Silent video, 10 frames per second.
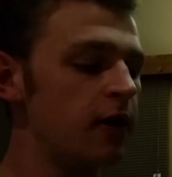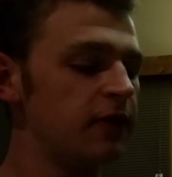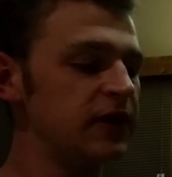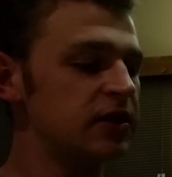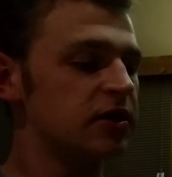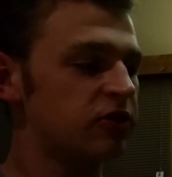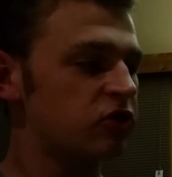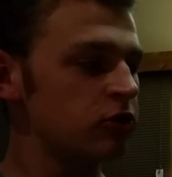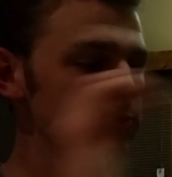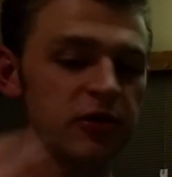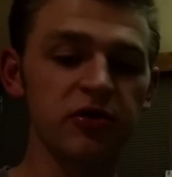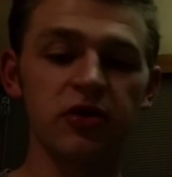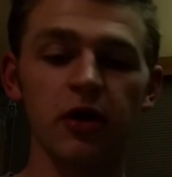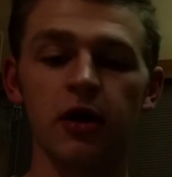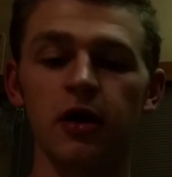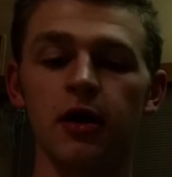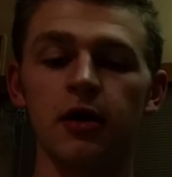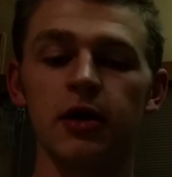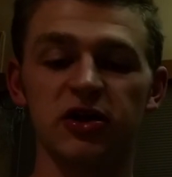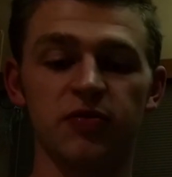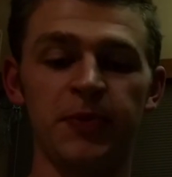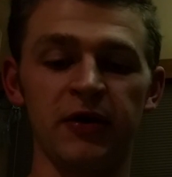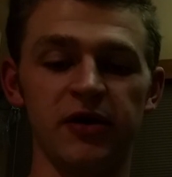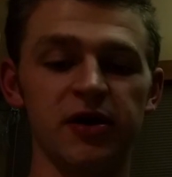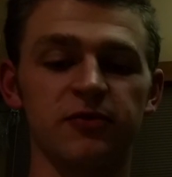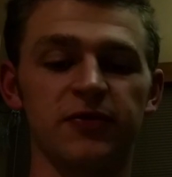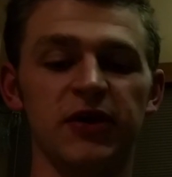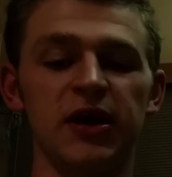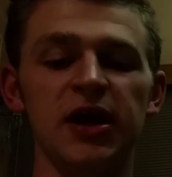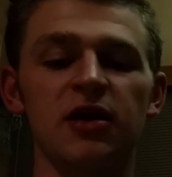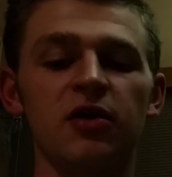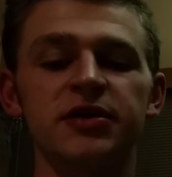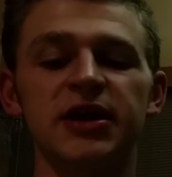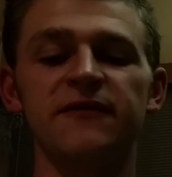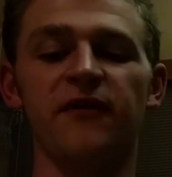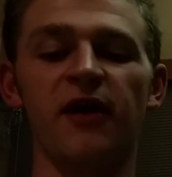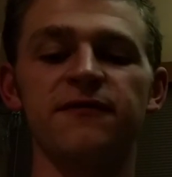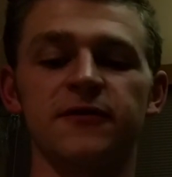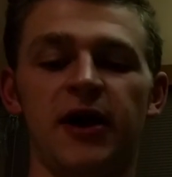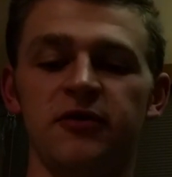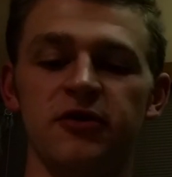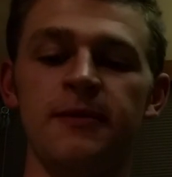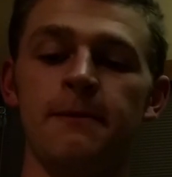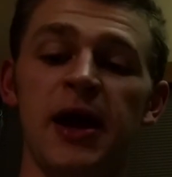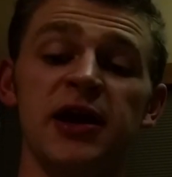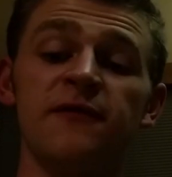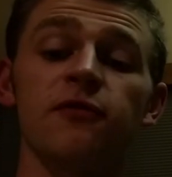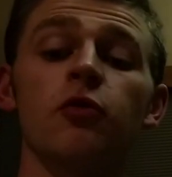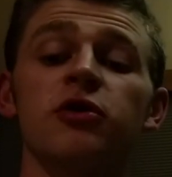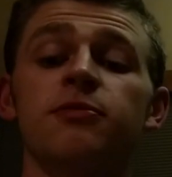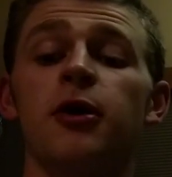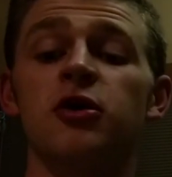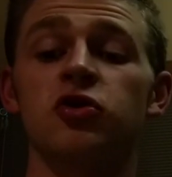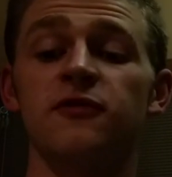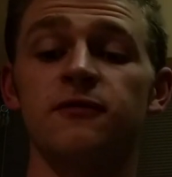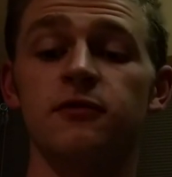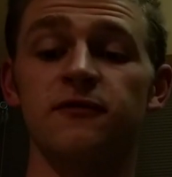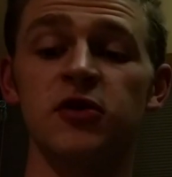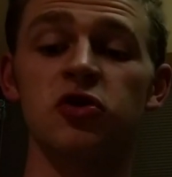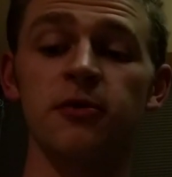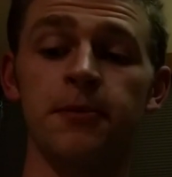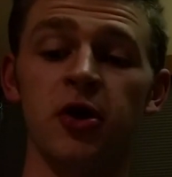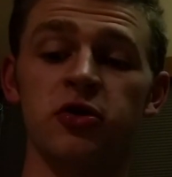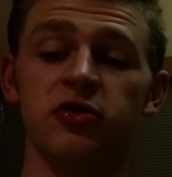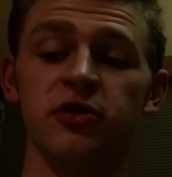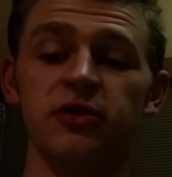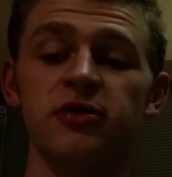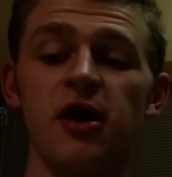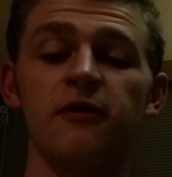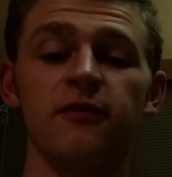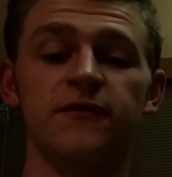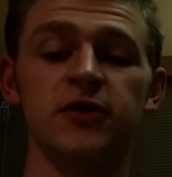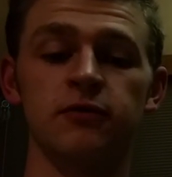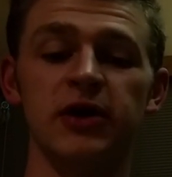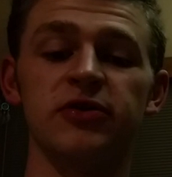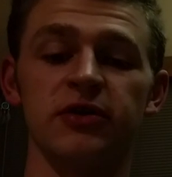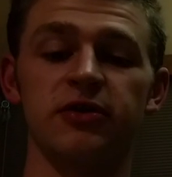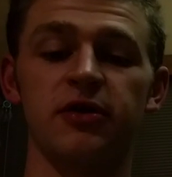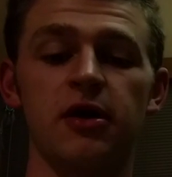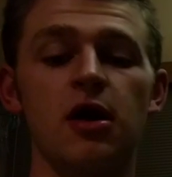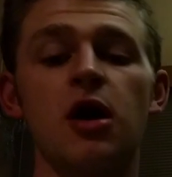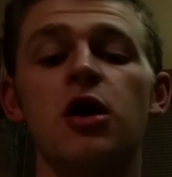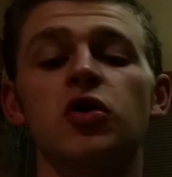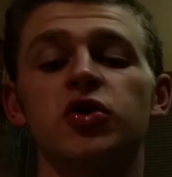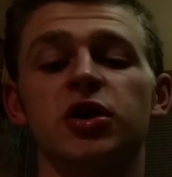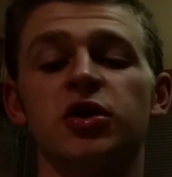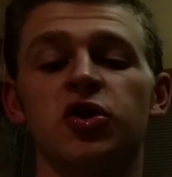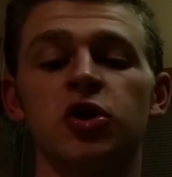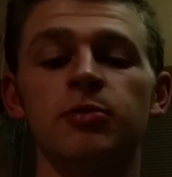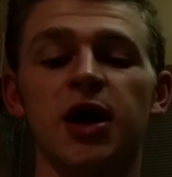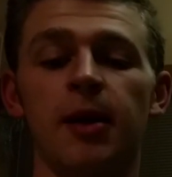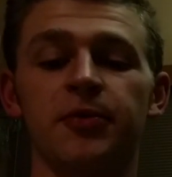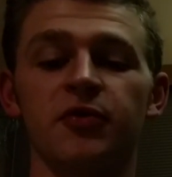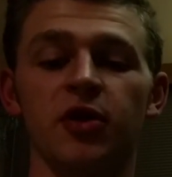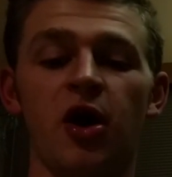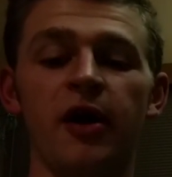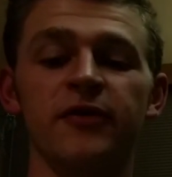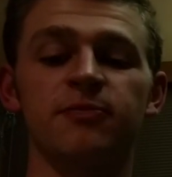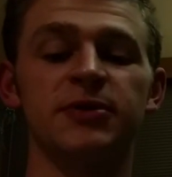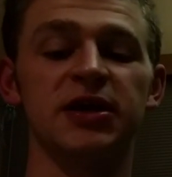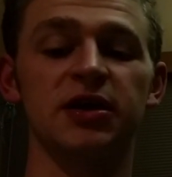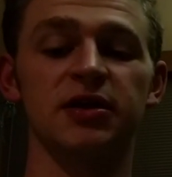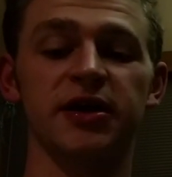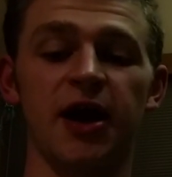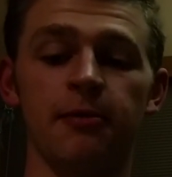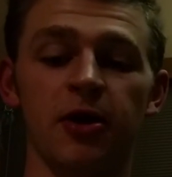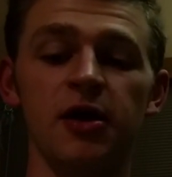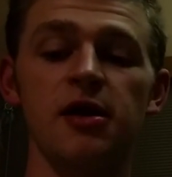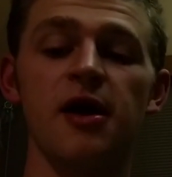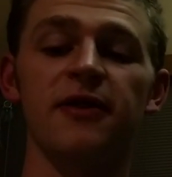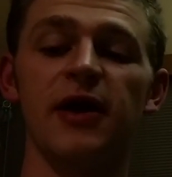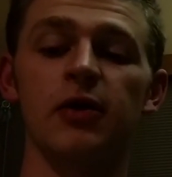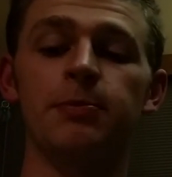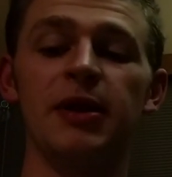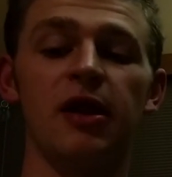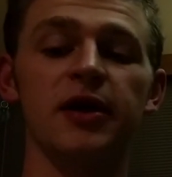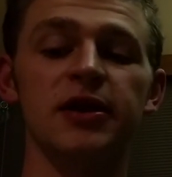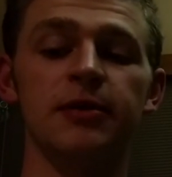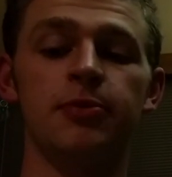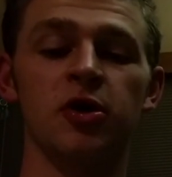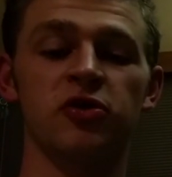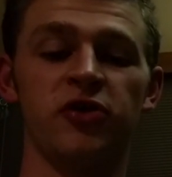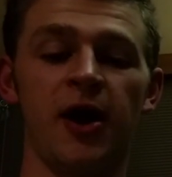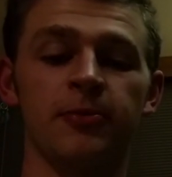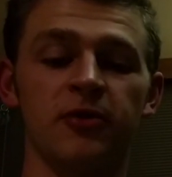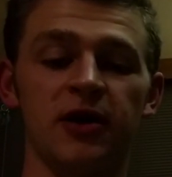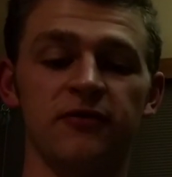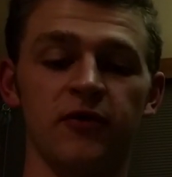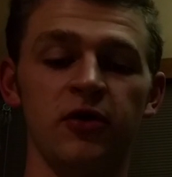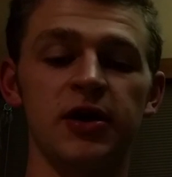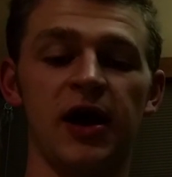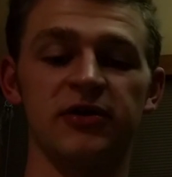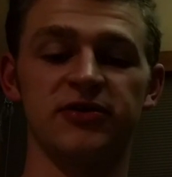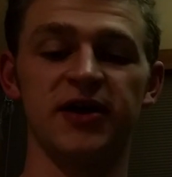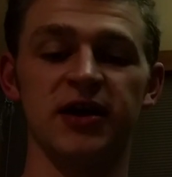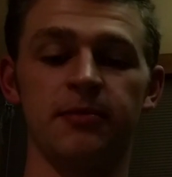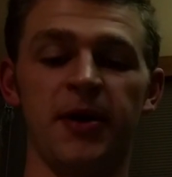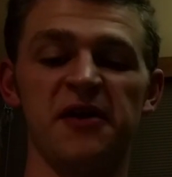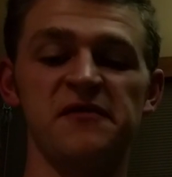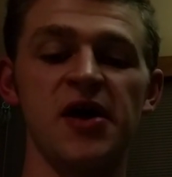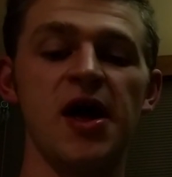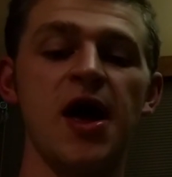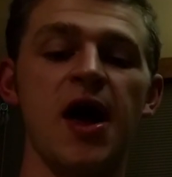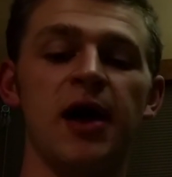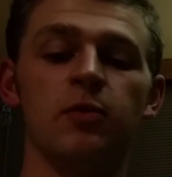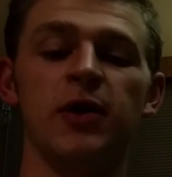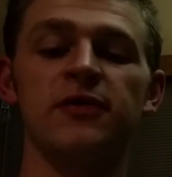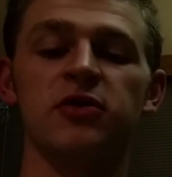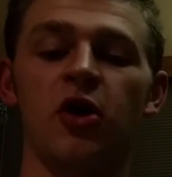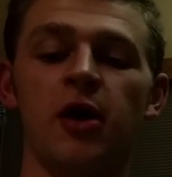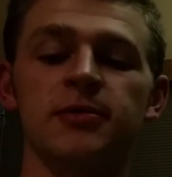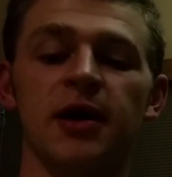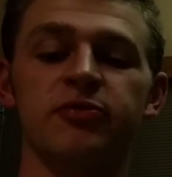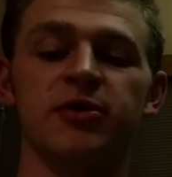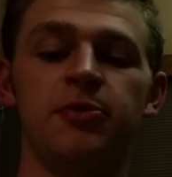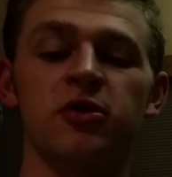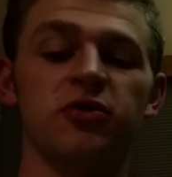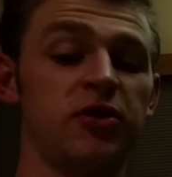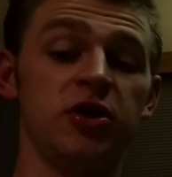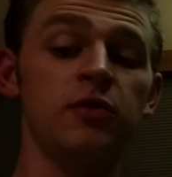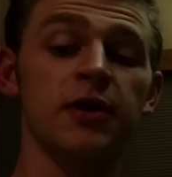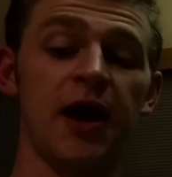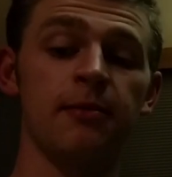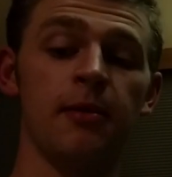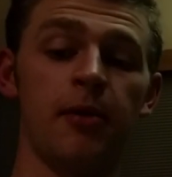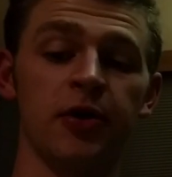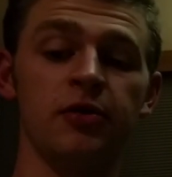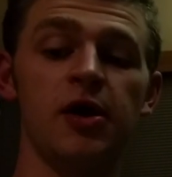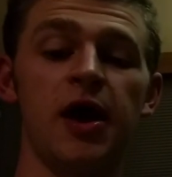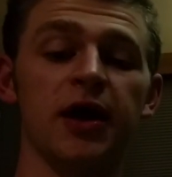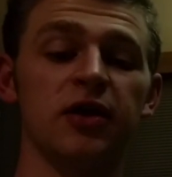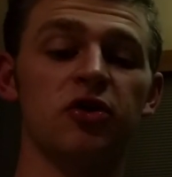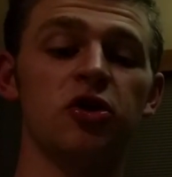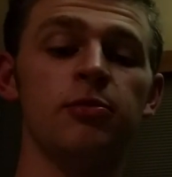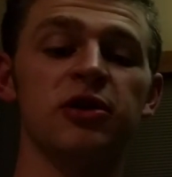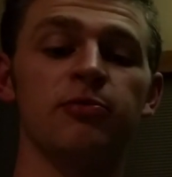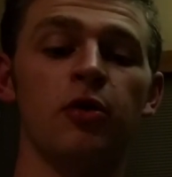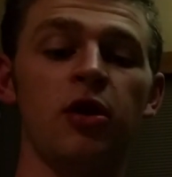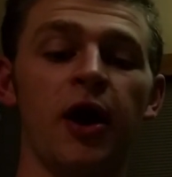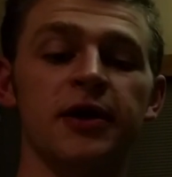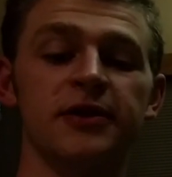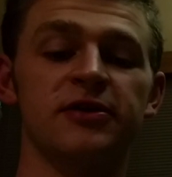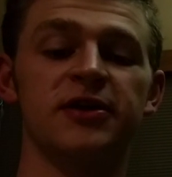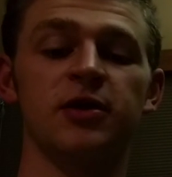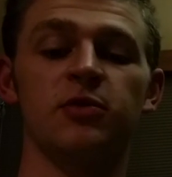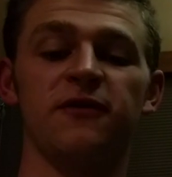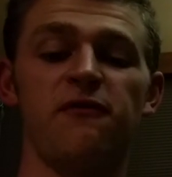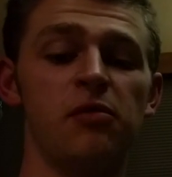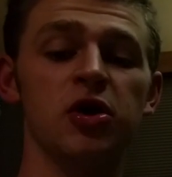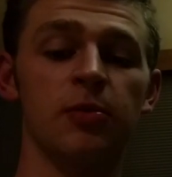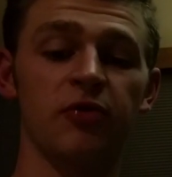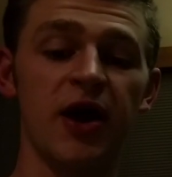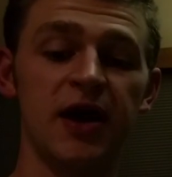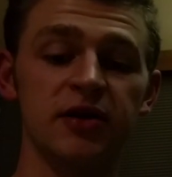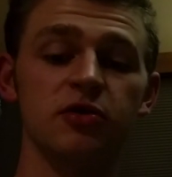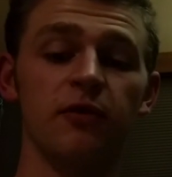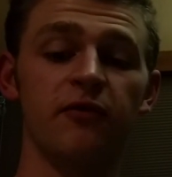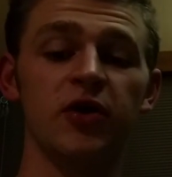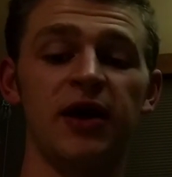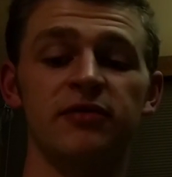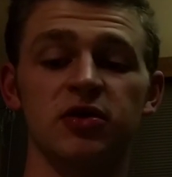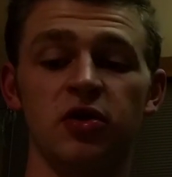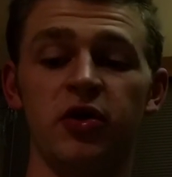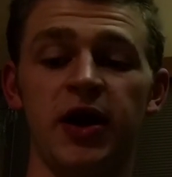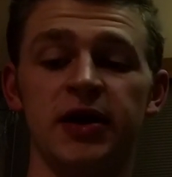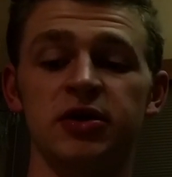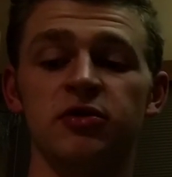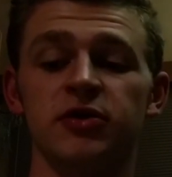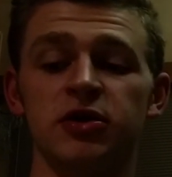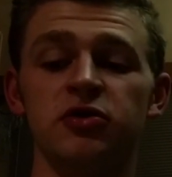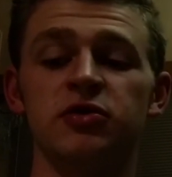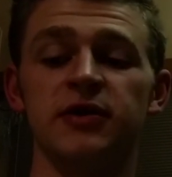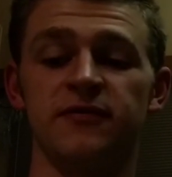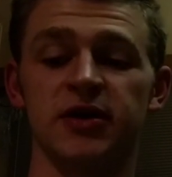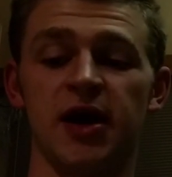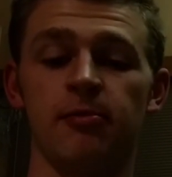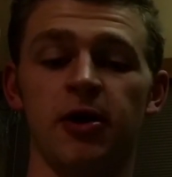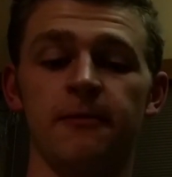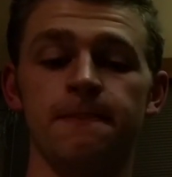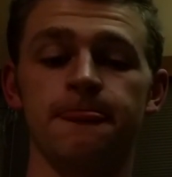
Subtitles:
The consumer's experience with the Nikon D5300 may influence future purchases for a few reasons. Should a consumer come to rely on this particular camera, they would be likely to purchase upgrades for it, as stated above, and when the time comes to purchase a newer camera model, a consumer is more likely to stick with a familiar brand to avoid having to learn how to use a new, different camera.